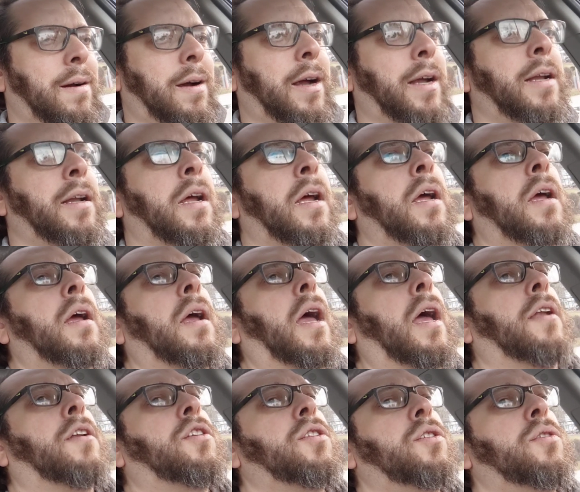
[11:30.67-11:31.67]
right?
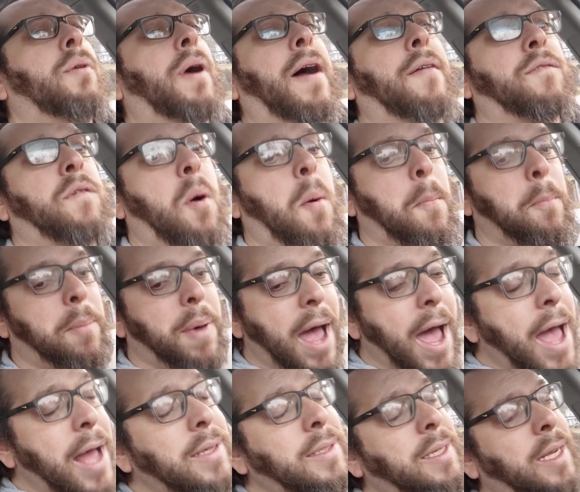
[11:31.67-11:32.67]
And do you have
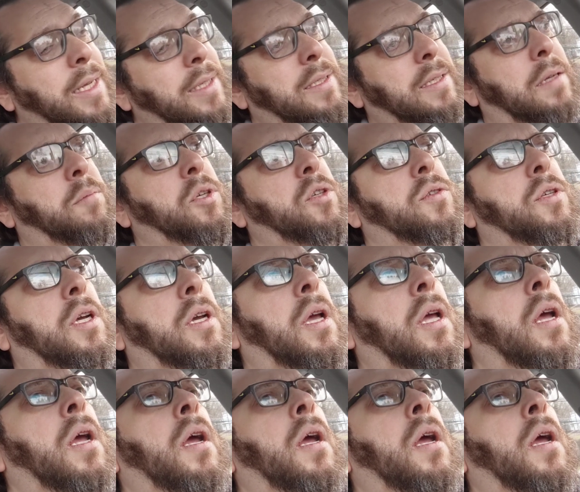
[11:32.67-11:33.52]
bad taste in music?